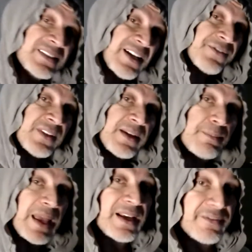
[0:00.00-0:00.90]
definitely
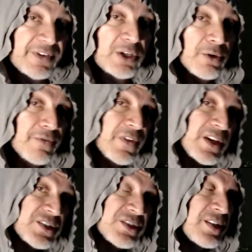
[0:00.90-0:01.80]
make a video of
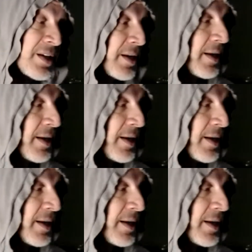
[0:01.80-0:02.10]
this,